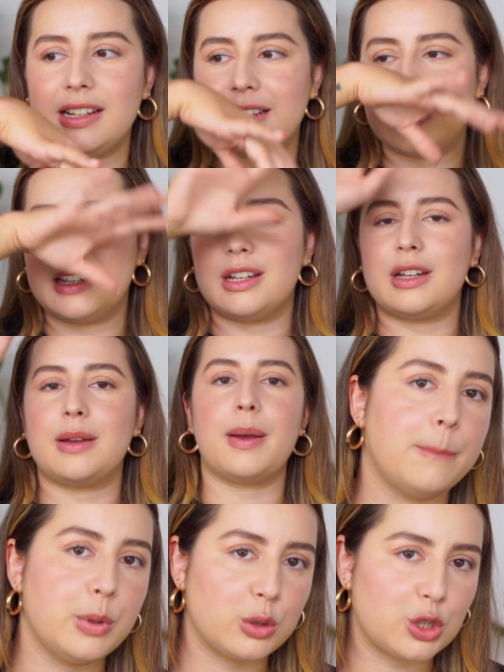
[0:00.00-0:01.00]
in a
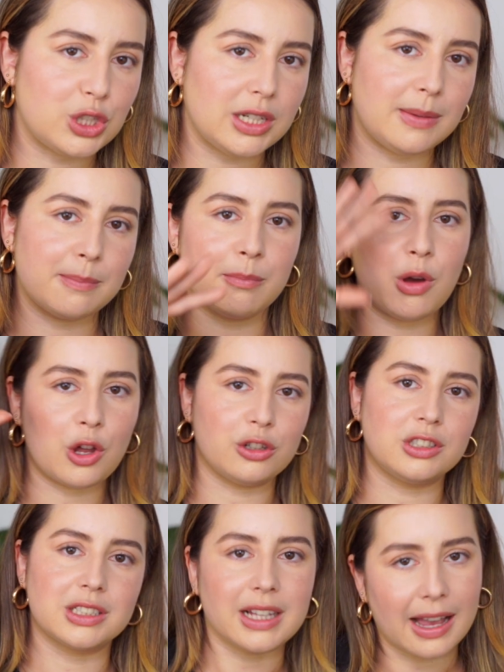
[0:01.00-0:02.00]
bushy
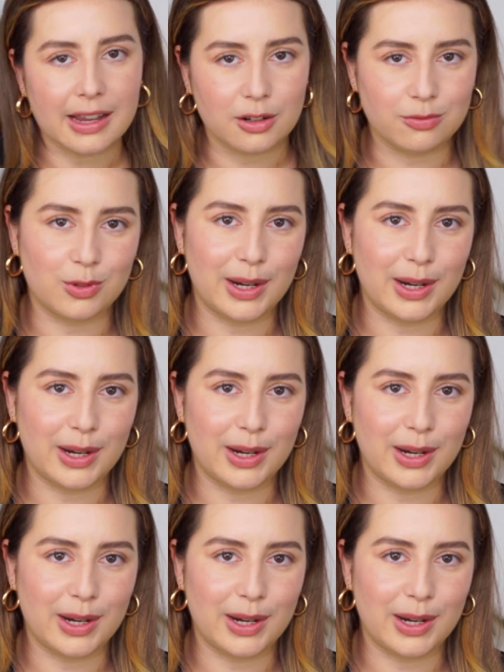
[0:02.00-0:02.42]
model kind of